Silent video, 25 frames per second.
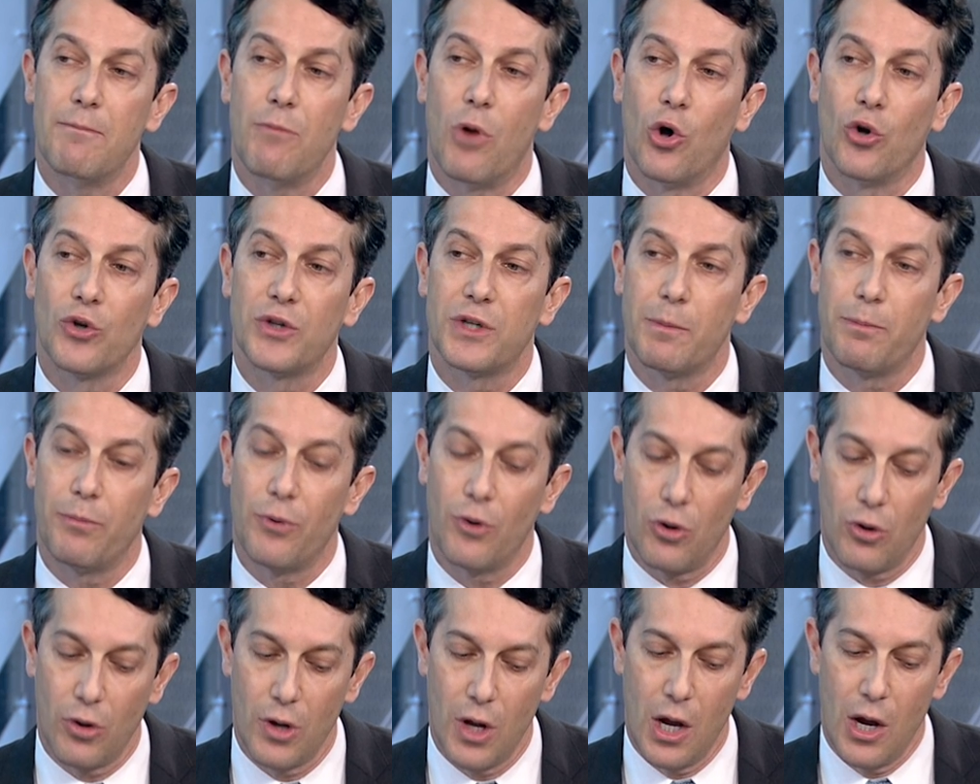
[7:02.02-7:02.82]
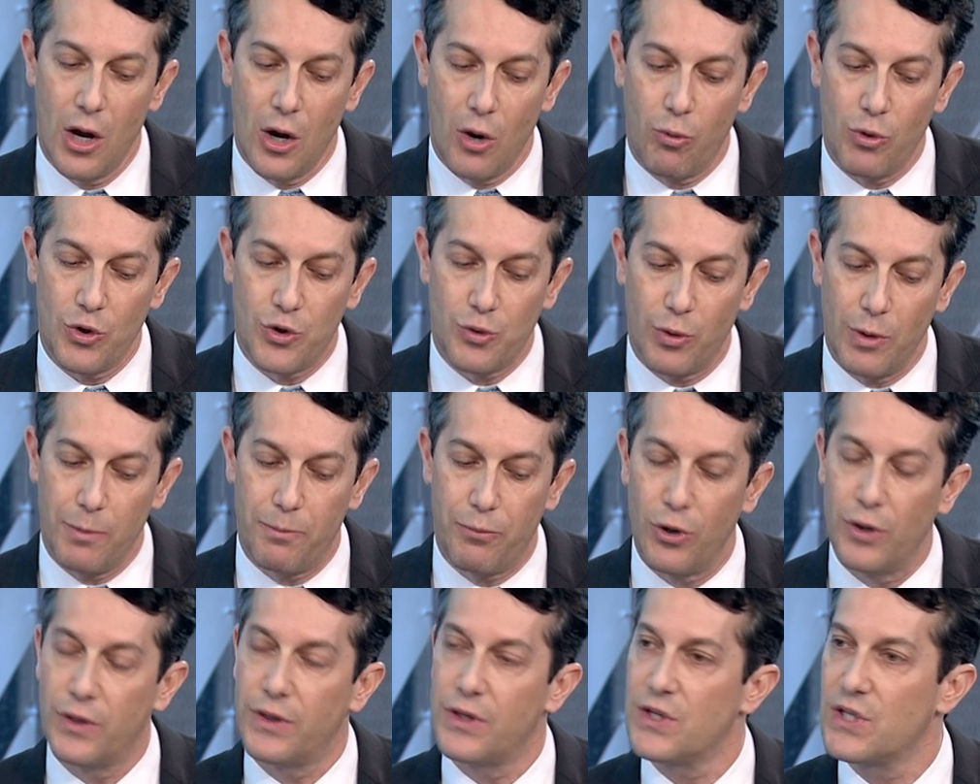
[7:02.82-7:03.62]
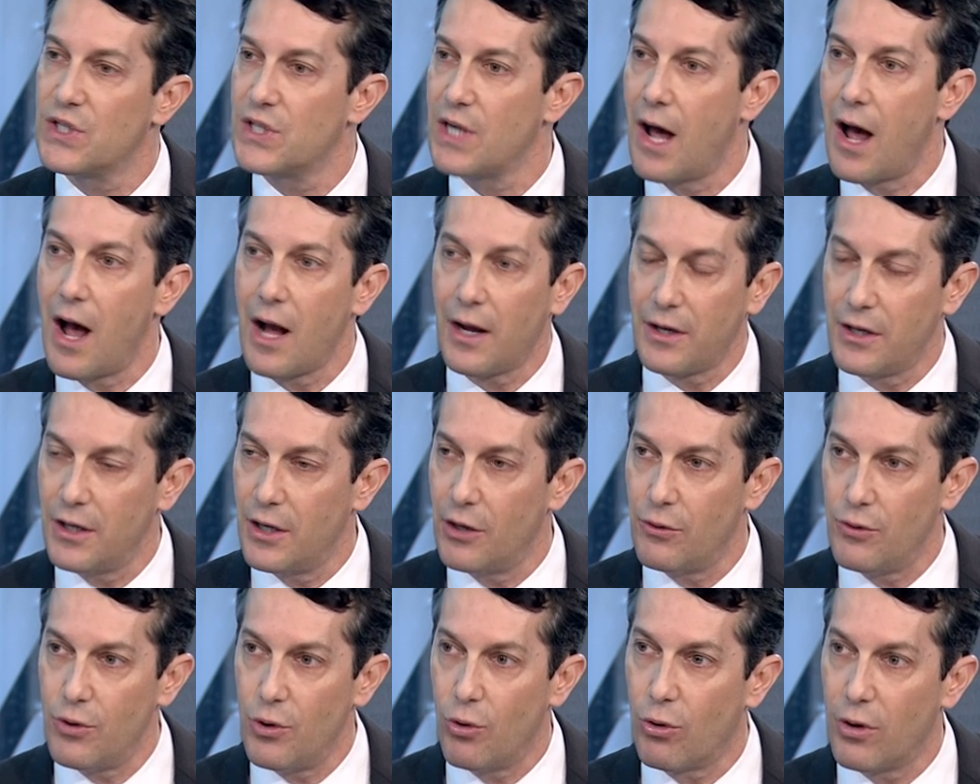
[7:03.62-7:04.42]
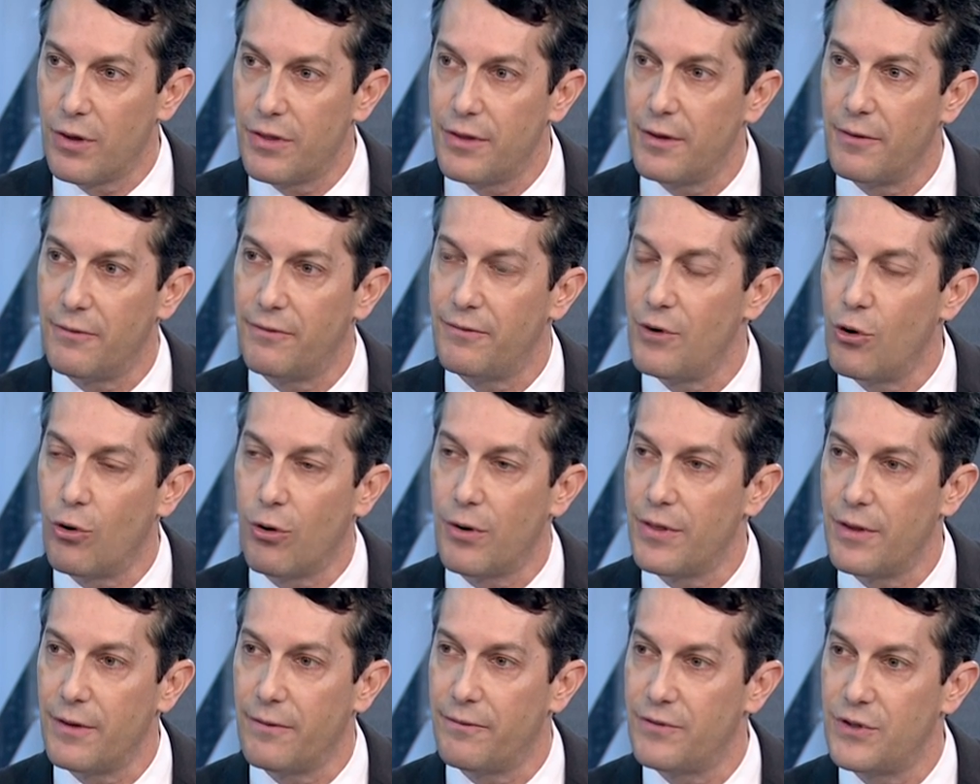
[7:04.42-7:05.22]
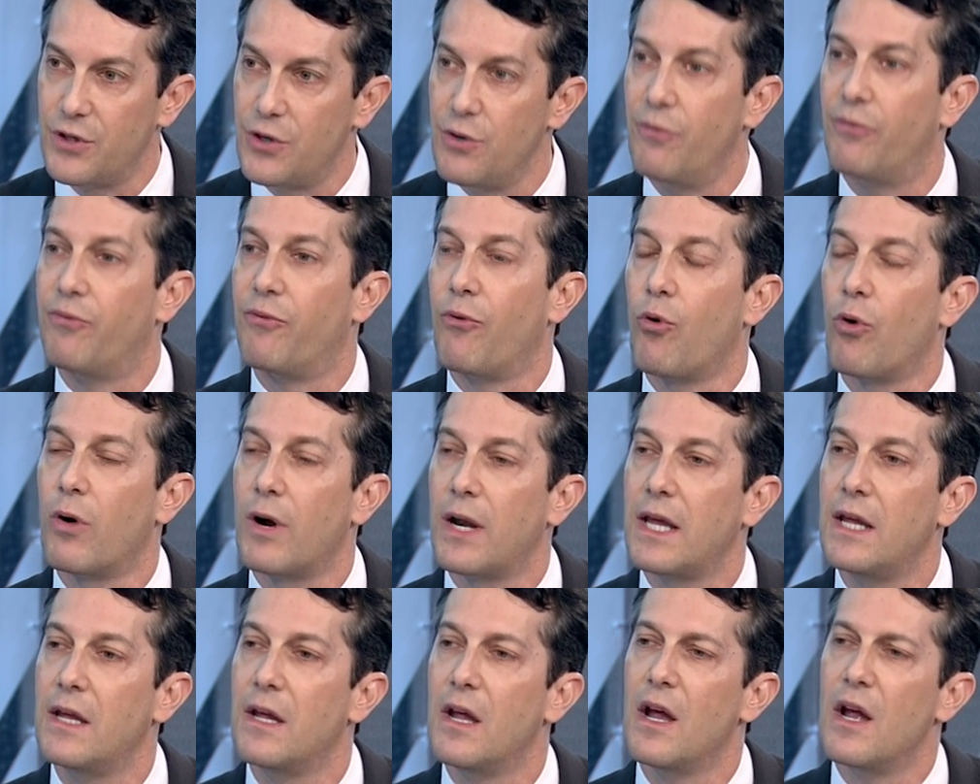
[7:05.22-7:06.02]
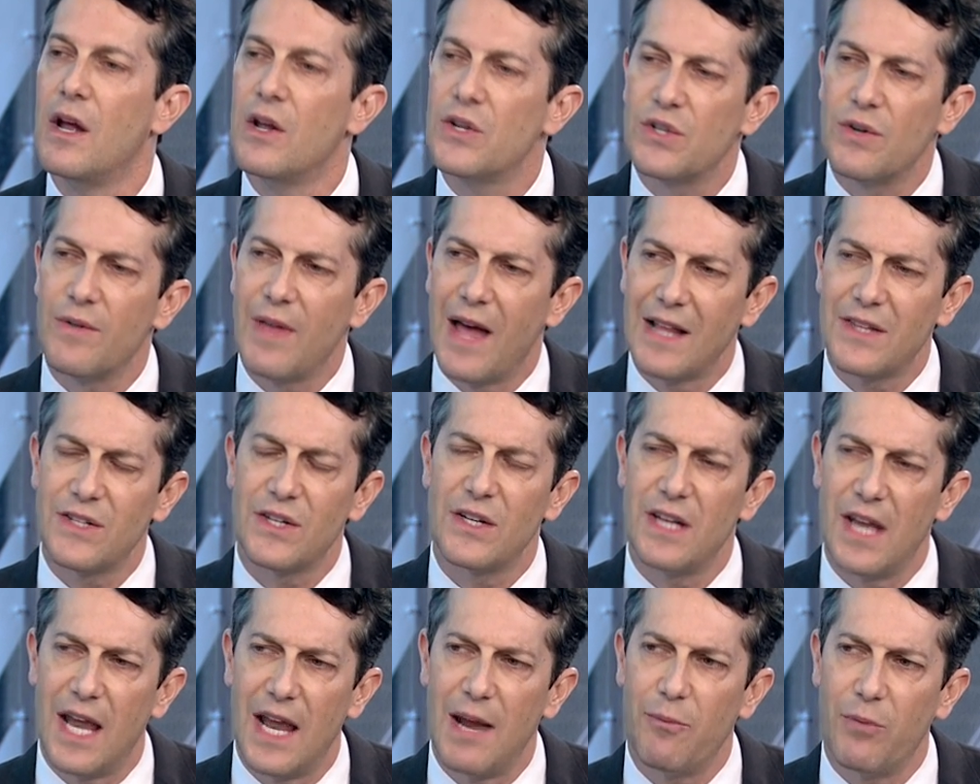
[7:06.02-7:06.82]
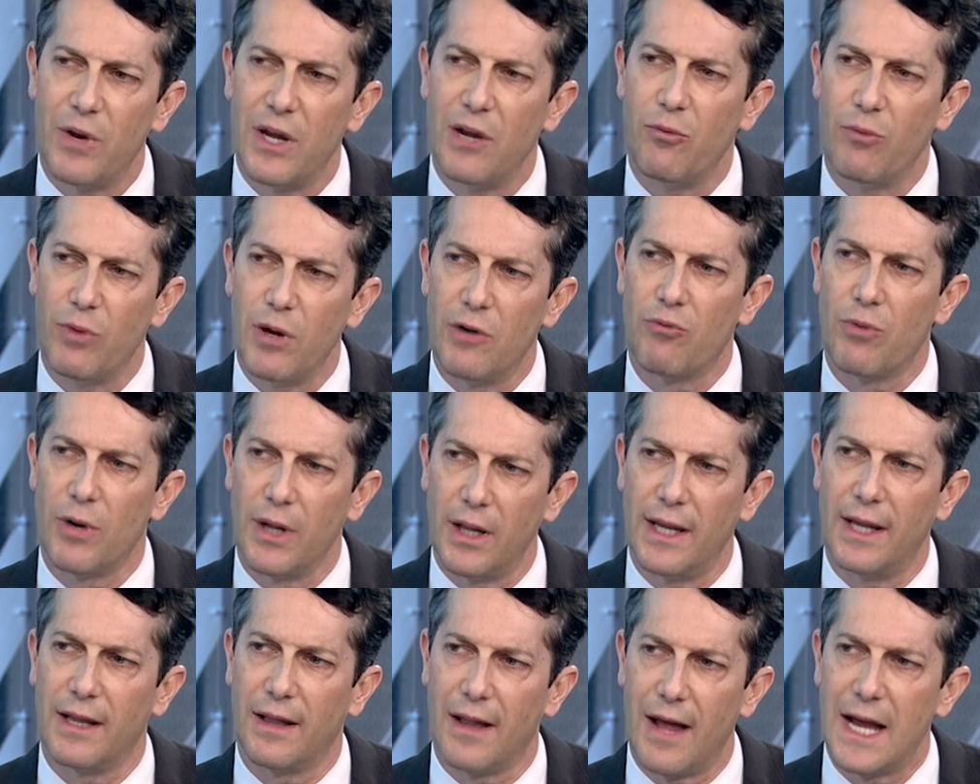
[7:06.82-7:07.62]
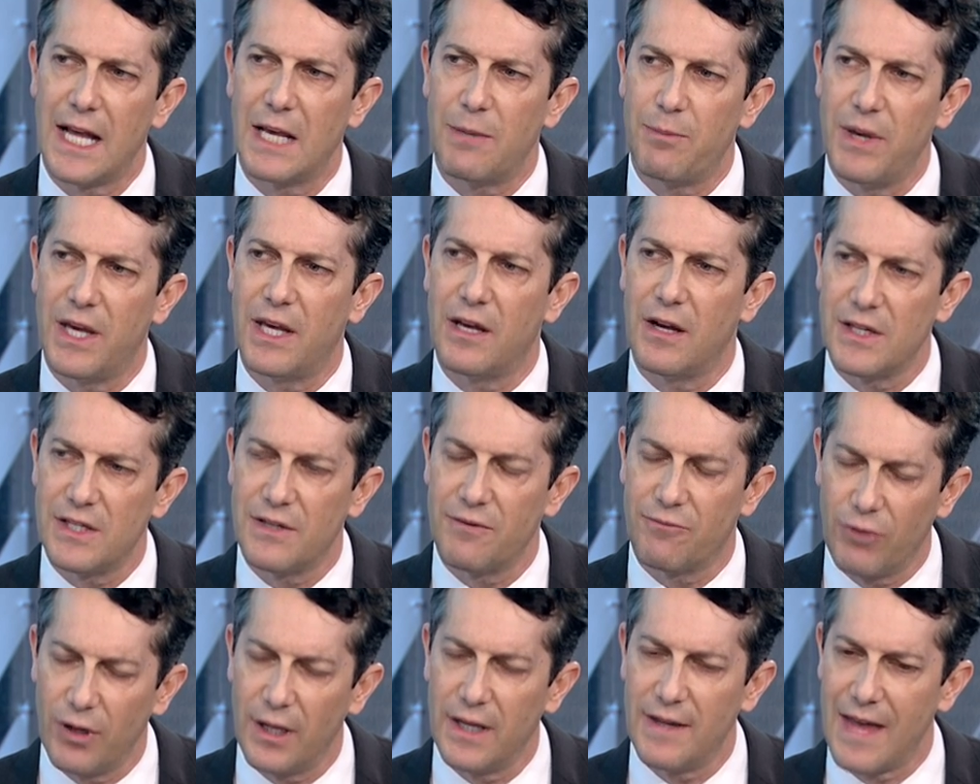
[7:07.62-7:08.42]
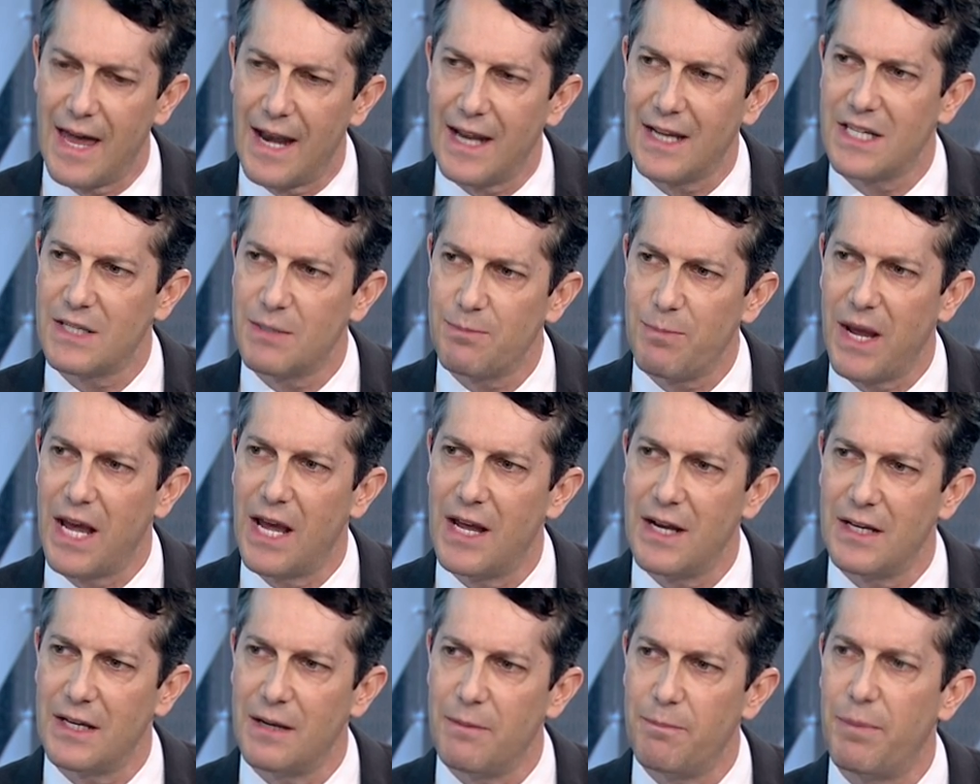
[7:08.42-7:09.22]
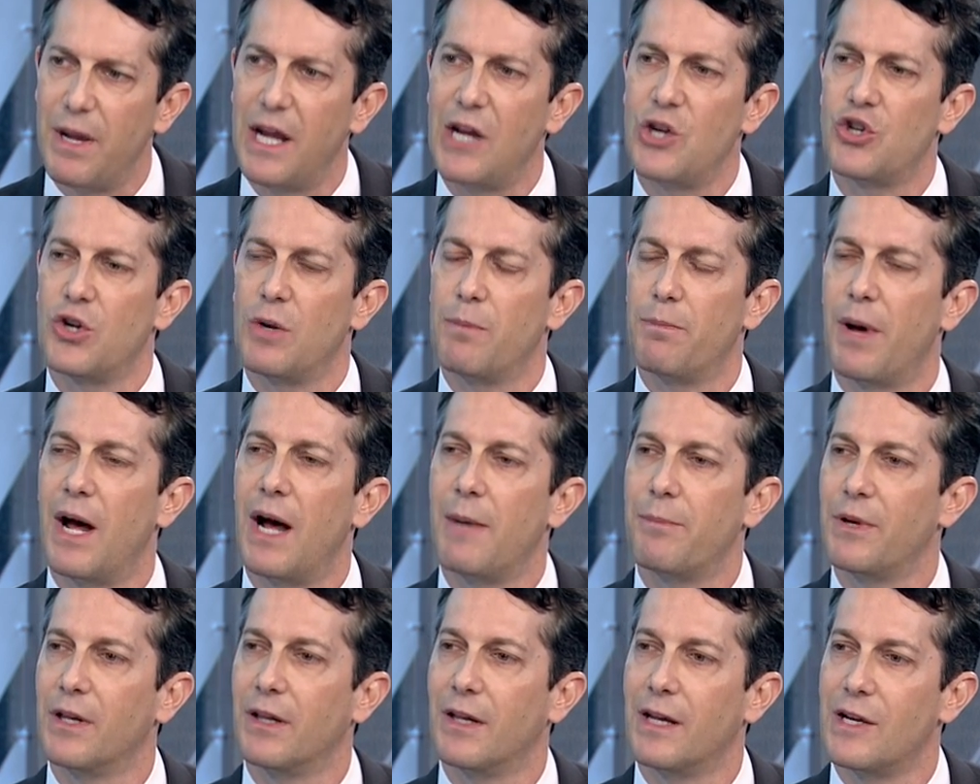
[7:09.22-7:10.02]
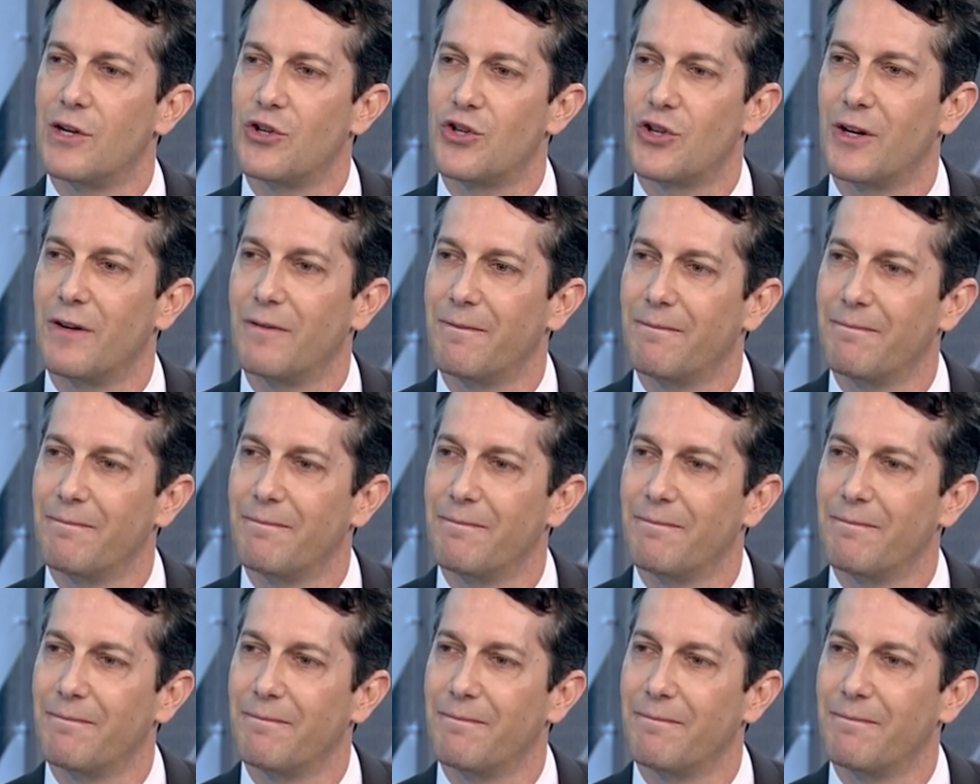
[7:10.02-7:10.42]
multiple, which would put the stock, you know, north of 240. So that's a name we really like because of really that expanded mm-hmm. patient population.